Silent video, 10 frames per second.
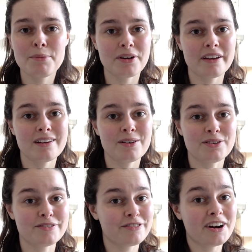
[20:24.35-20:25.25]
on a on
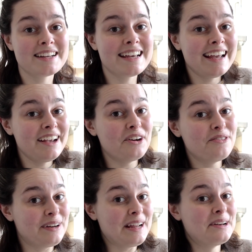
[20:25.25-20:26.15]
a Friday.
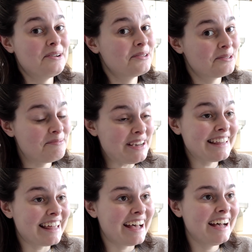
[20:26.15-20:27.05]
Hopefully no one will be
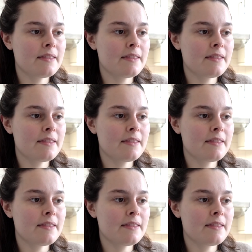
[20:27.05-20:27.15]
there.